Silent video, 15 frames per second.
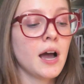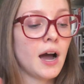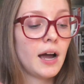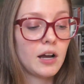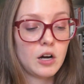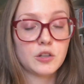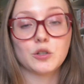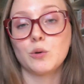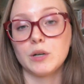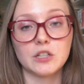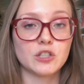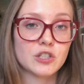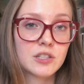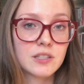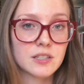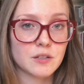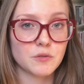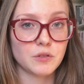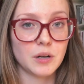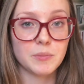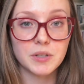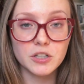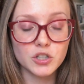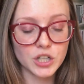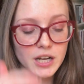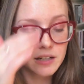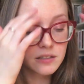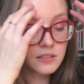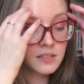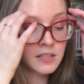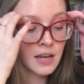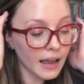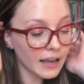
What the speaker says: I got the questions from their channels,